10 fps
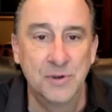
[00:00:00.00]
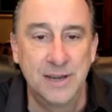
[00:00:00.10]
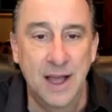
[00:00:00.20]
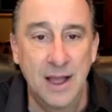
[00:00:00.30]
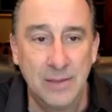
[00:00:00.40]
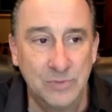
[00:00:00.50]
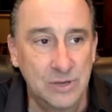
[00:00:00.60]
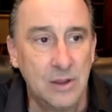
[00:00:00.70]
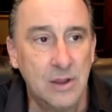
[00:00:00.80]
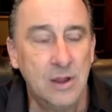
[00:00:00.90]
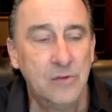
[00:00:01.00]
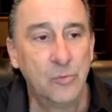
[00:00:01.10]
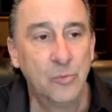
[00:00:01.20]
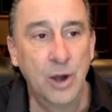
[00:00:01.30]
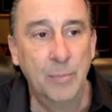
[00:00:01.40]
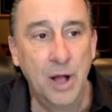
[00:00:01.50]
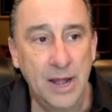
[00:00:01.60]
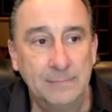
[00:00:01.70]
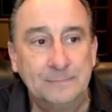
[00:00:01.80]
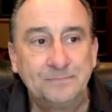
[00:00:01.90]
times from where I bought
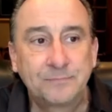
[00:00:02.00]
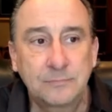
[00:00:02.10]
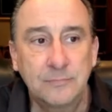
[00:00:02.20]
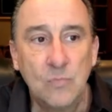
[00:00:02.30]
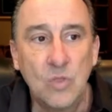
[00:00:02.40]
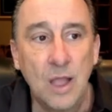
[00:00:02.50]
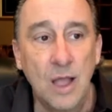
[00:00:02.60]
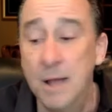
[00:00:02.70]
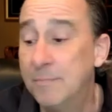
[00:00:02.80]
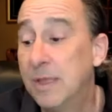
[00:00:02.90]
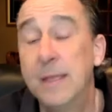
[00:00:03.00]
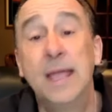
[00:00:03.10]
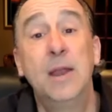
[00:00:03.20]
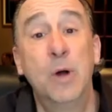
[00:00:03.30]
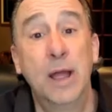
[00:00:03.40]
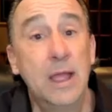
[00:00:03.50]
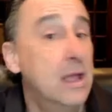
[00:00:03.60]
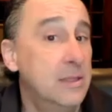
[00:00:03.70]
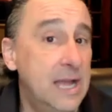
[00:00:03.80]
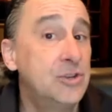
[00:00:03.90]
it. Um, hmm. anyway,
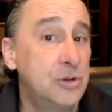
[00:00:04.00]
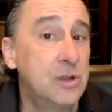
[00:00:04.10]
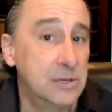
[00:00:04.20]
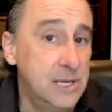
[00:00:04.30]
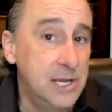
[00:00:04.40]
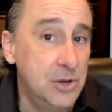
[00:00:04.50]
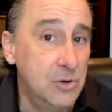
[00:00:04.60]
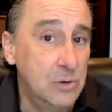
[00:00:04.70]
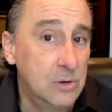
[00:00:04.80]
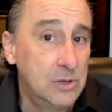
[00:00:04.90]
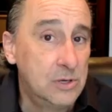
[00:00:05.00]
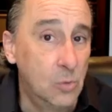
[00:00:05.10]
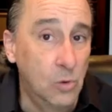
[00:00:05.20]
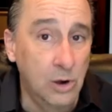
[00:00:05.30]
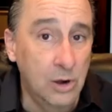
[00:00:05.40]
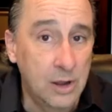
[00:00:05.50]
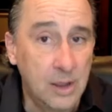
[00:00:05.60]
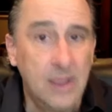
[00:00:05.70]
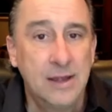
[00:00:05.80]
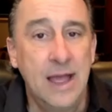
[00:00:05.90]
that should continue to work.
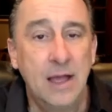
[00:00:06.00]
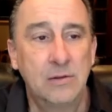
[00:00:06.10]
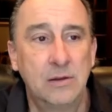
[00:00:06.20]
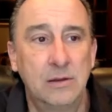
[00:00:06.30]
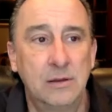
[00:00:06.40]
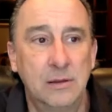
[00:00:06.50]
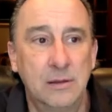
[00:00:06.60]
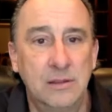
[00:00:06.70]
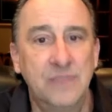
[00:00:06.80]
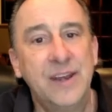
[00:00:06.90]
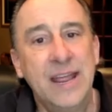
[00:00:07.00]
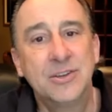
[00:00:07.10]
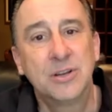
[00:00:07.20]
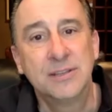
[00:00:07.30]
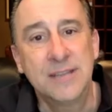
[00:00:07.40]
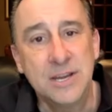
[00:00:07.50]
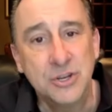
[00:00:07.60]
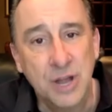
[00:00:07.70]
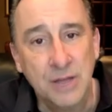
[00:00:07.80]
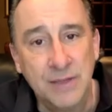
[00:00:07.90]
Now, the
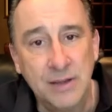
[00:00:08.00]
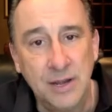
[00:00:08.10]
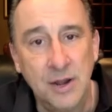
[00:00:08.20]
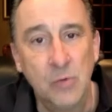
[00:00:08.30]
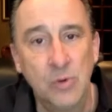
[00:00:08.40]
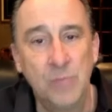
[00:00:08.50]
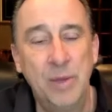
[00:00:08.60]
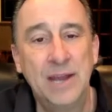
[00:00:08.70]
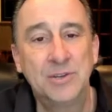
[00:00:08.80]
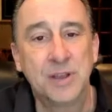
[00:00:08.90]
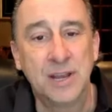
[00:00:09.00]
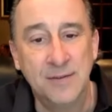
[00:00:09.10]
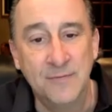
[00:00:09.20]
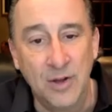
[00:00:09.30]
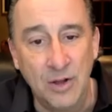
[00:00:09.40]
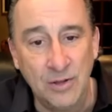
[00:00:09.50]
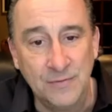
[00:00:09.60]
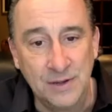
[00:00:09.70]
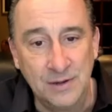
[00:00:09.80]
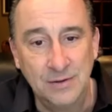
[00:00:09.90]
financialization of it, you know, where the banks are getting involved
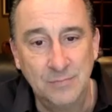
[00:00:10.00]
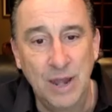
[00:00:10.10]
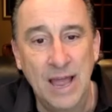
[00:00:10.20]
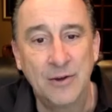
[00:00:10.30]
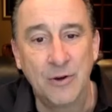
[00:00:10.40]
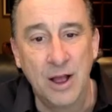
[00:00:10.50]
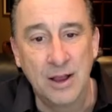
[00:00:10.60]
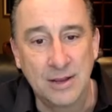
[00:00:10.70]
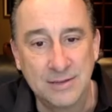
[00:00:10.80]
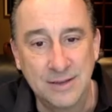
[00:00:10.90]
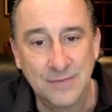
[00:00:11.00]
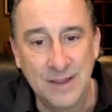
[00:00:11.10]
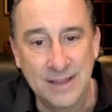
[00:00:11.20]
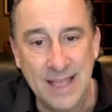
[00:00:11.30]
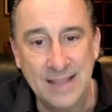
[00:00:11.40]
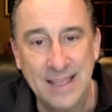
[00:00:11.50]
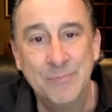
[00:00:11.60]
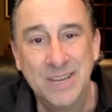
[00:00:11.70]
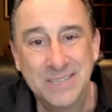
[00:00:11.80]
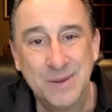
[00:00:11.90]
and BlackRock and stuff like that, that
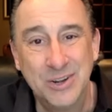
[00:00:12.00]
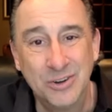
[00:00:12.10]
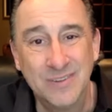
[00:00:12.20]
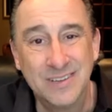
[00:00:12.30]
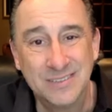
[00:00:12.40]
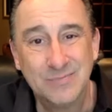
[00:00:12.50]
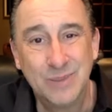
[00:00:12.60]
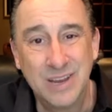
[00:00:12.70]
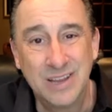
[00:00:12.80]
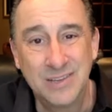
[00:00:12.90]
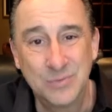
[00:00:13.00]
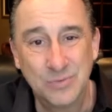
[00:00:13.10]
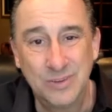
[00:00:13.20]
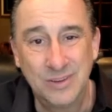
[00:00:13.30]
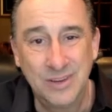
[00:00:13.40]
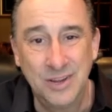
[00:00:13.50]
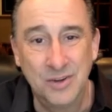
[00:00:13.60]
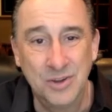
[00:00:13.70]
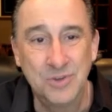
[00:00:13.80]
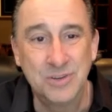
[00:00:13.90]
makes me nervous because, you know,
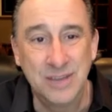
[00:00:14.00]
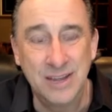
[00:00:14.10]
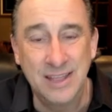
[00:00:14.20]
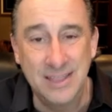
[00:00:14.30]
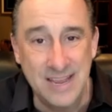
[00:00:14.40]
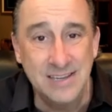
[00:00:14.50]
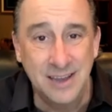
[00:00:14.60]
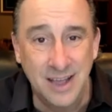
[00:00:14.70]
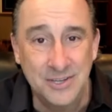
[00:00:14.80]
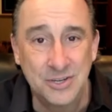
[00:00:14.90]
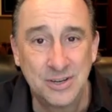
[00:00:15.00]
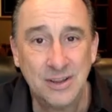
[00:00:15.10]
usually anything they touch,